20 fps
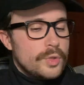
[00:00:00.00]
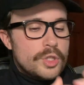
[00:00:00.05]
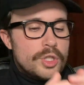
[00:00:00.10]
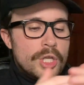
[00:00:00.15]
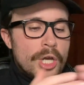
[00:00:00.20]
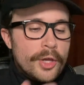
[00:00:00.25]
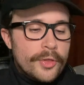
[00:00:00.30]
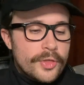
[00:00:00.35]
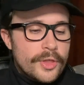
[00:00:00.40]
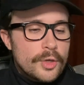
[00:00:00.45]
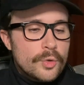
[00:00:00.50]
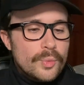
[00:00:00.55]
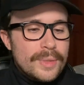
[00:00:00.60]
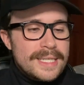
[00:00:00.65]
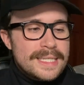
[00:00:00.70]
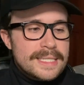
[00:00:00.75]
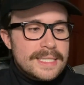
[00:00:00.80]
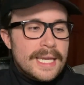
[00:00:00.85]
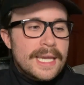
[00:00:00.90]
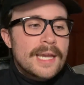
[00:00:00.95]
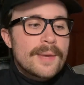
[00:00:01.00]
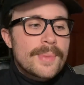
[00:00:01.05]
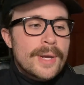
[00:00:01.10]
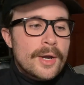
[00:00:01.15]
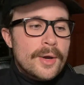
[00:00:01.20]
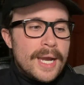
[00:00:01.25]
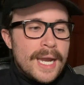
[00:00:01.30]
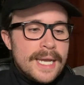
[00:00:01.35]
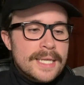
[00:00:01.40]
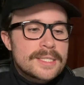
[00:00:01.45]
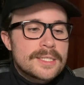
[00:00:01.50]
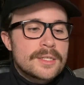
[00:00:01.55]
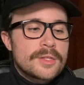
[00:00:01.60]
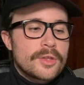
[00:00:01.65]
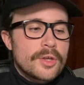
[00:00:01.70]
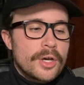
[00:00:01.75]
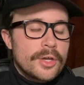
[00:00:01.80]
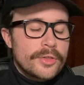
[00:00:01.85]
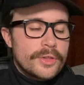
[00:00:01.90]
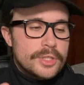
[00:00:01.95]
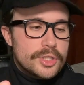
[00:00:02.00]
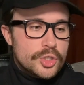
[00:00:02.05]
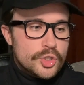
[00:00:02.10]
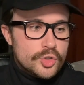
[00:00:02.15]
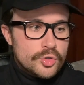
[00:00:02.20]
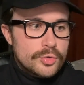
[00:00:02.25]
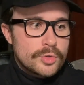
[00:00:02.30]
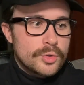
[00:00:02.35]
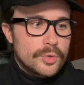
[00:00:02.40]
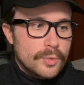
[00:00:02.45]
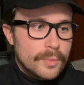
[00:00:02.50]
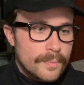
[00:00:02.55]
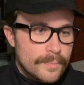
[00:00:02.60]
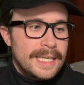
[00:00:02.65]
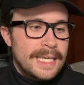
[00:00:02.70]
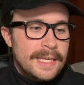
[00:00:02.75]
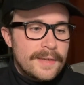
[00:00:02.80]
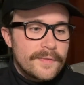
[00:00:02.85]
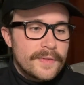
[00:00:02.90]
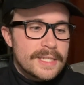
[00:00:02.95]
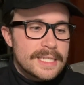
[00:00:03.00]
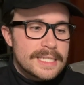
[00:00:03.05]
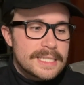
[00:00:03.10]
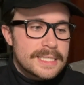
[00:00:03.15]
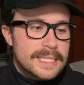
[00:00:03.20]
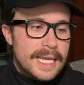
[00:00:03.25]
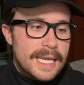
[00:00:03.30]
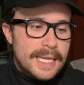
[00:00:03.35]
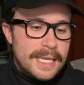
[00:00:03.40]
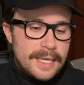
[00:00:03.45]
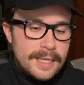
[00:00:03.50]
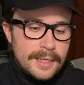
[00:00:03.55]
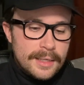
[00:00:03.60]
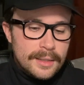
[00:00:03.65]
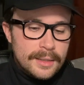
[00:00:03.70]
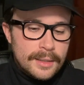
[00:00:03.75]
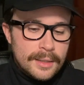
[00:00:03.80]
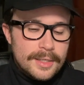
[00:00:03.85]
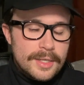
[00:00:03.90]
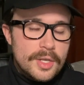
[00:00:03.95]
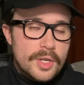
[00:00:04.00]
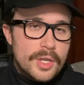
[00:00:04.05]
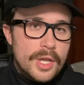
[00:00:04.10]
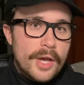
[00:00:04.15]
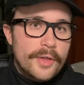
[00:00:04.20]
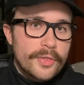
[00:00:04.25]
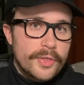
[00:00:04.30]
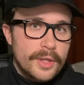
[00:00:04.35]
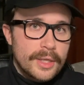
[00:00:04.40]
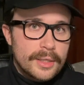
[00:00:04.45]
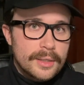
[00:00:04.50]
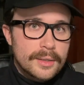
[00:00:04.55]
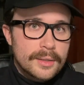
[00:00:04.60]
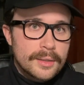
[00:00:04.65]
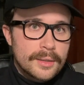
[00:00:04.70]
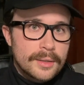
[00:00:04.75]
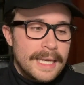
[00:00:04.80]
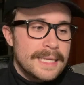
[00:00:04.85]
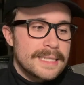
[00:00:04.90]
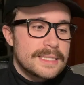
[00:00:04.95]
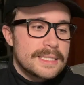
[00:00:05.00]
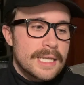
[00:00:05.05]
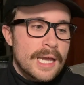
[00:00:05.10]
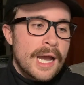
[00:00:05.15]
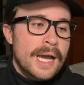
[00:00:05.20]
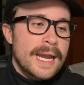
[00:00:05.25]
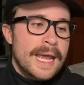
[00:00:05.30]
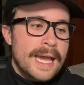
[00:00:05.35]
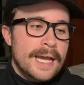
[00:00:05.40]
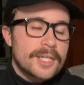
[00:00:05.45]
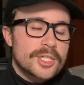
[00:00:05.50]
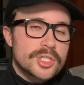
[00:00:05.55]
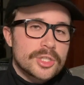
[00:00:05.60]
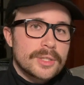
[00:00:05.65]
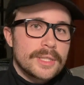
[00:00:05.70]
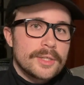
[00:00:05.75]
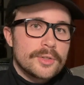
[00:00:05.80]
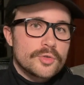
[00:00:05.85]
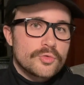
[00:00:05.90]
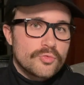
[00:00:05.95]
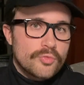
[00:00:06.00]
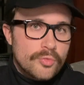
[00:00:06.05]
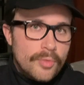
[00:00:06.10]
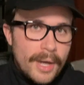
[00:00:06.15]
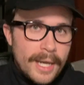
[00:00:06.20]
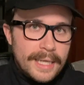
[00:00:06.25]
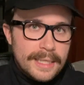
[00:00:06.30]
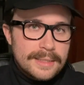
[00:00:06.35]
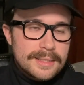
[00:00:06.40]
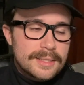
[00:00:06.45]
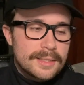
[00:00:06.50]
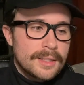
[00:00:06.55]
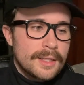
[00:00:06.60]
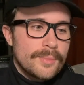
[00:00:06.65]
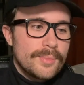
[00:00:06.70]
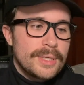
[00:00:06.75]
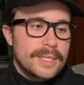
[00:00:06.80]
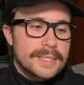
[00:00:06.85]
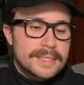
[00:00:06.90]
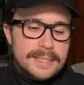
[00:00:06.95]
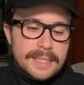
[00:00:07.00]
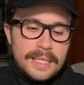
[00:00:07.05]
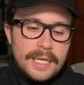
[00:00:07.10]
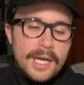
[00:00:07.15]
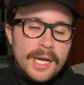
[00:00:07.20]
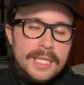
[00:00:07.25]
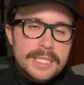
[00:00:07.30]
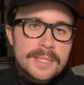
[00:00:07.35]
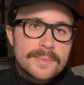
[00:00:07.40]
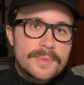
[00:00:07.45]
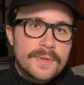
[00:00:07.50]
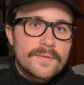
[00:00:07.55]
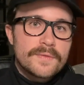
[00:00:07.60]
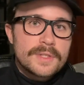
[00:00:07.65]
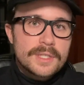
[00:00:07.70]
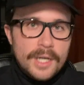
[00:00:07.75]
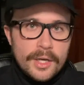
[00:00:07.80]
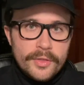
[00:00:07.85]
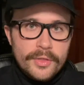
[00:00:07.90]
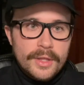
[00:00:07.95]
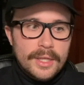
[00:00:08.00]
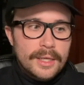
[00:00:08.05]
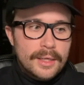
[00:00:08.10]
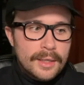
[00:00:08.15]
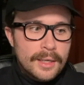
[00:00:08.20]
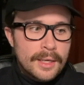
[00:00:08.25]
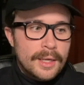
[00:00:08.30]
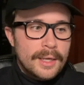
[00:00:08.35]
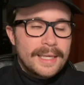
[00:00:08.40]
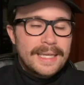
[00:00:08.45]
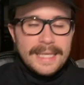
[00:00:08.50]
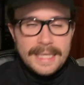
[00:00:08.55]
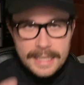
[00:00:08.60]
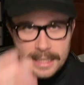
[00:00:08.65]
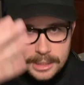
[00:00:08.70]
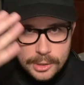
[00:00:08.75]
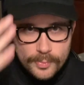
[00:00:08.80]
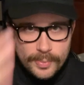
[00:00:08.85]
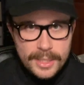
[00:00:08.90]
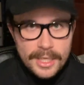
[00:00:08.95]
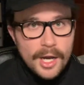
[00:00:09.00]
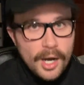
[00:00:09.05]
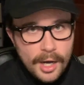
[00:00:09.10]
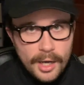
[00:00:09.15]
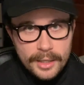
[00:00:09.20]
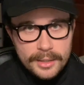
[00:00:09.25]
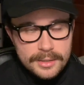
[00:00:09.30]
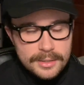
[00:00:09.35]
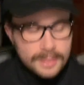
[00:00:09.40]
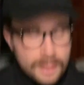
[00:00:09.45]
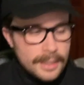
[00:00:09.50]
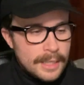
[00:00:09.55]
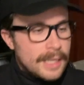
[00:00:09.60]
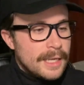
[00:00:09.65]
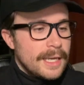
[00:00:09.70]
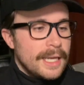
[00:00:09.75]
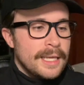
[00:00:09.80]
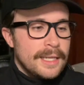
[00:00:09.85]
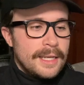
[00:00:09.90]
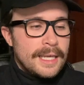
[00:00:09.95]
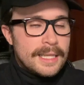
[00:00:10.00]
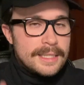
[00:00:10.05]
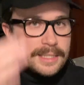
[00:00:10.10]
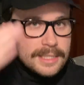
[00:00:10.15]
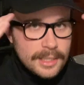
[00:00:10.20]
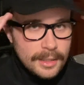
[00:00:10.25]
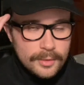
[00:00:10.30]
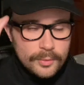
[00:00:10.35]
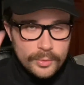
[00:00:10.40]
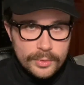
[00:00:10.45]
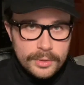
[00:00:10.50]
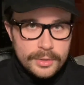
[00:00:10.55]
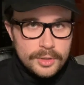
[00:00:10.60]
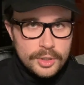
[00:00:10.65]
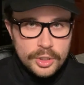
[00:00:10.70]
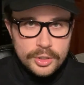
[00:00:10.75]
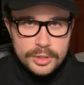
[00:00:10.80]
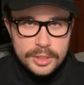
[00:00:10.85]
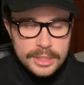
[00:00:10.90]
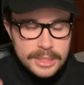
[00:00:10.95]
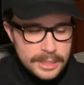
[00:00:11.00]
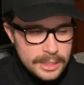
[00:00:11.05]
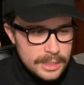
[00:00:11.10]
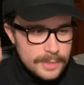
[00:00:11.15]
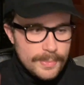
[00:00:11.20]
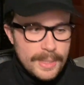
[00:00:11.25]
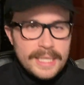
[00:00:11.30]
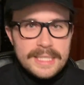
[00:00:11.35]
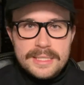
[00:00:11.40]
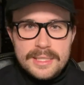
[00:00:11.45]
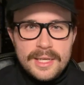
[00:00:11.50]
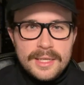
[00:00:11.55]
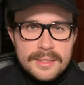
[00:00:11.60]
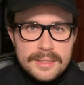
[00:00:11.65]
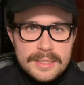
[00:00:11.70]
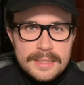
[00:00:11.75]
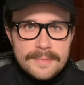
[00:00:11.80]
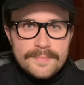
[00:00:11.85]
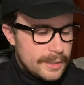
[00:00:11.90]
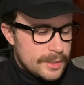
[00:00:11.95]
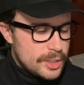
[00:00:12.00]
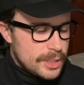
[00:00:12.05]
Nothing we say about Azathoth is true. Even saying nothing is not actually right, because the concept of nothing, he is beyond. Does this make sense?